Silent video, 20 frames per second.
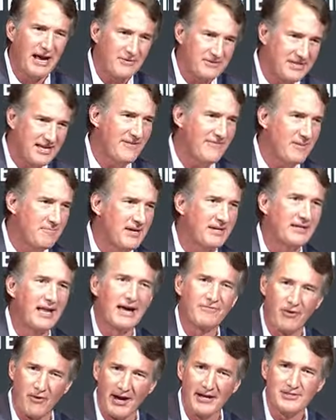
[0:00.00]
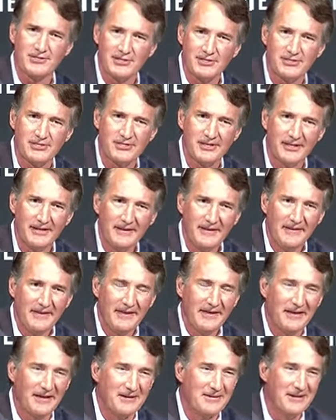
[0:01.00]
I was having a midlife crisis.
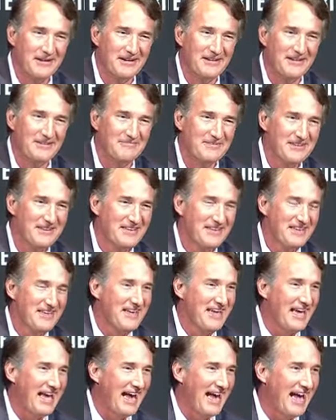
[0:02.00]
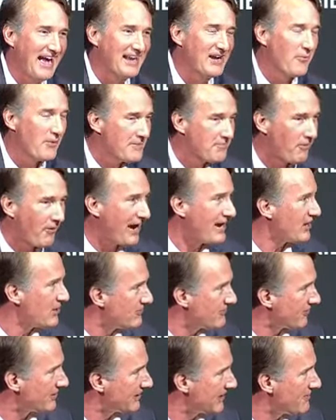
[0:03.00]
And we prayed
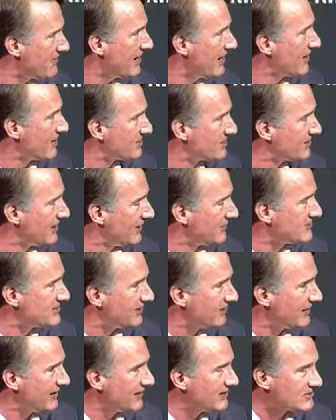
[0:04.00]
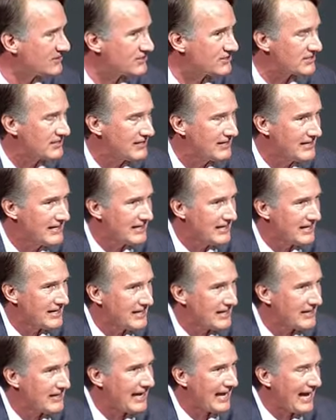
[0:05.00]
over and committed ourselves to this.
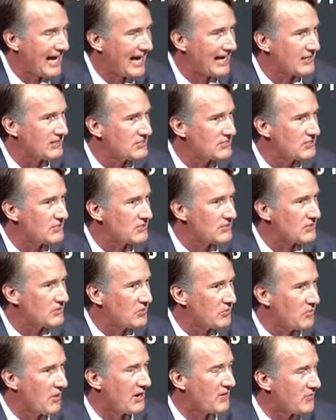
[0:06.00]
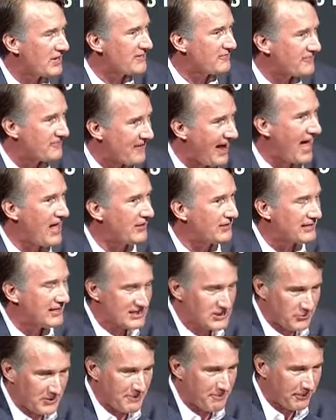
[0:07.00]
And what we found
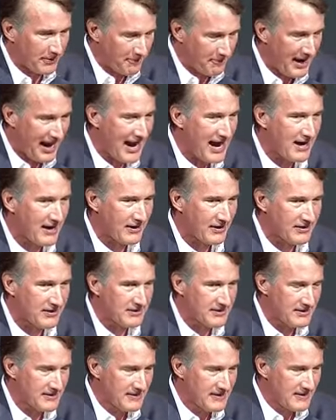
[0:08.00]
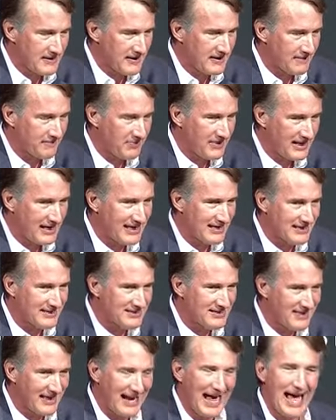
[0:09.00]
as we prepared
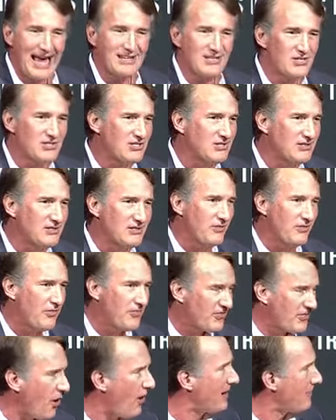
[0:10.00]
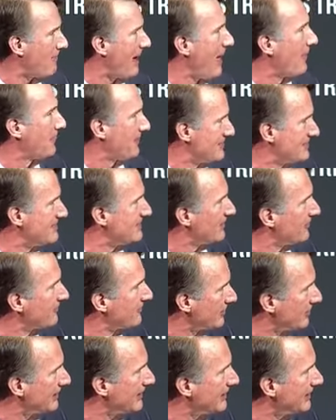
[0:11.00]
is that I just thought about this
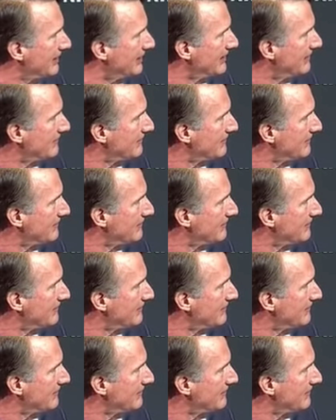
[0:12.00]
differently.